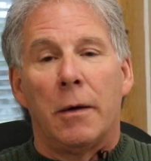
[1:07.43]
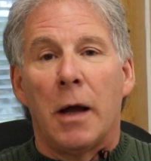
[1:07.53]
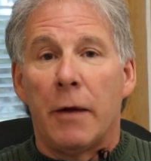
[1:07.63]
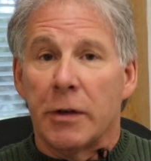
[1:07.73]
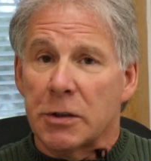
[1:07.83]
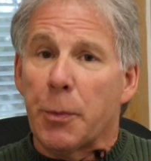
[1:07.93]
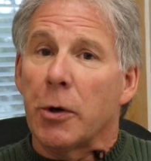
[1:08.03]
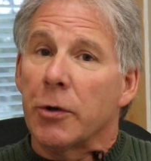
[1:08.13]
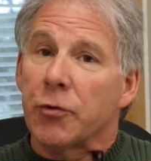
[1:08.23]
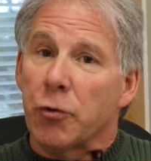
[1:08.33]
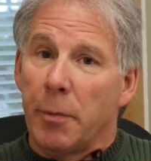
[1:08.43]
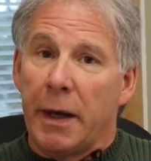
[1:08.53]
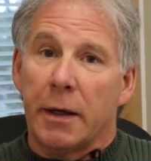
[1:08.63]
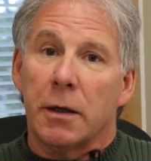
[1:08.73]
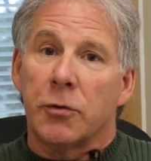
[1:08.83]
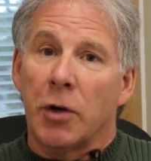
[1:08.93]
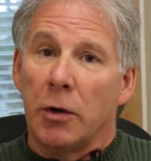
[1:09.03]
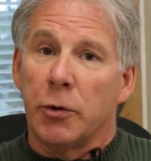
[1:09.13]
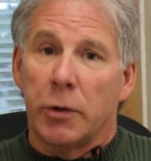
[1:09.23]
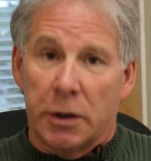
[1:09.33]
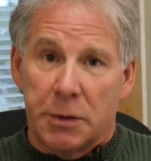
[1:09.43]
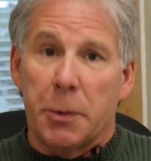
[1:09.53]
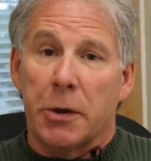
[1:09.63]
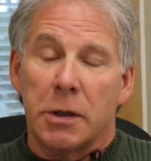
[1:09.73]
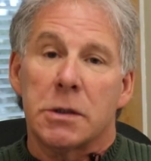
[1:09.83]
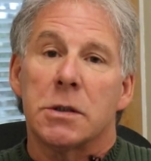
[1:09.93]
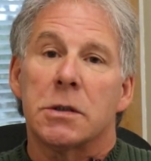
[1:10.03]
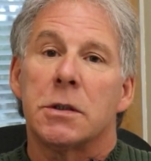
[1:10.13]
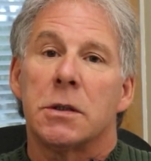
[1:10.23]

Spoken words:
have experienced traumatic childhood experiences.